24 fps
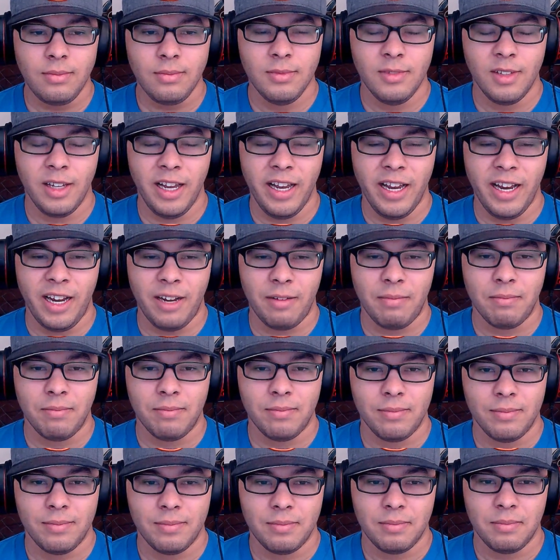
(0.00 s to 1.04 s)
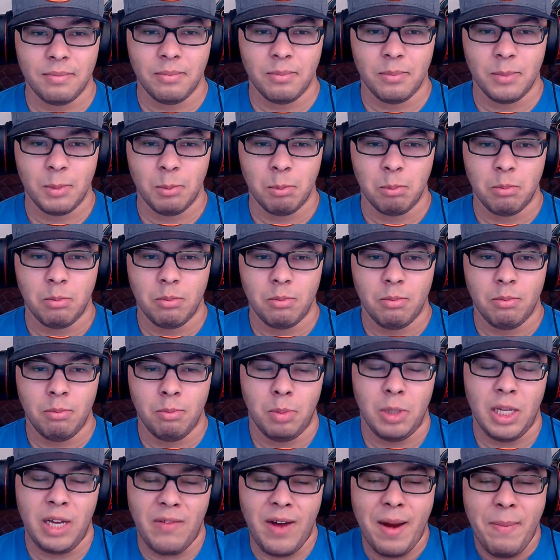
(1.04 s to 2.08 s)
Yeah.
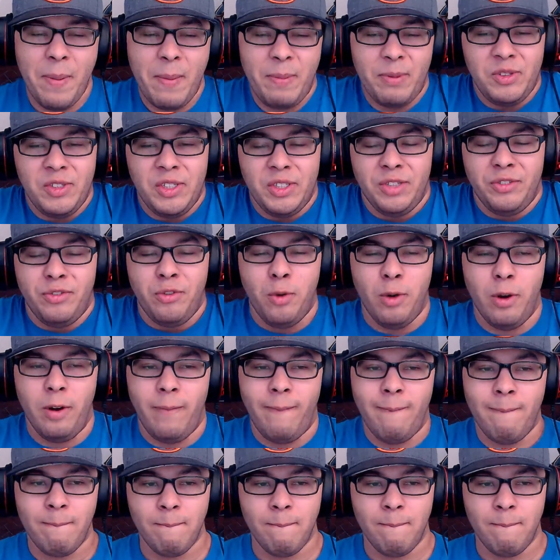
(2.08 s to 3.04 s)
Play my purposes for it.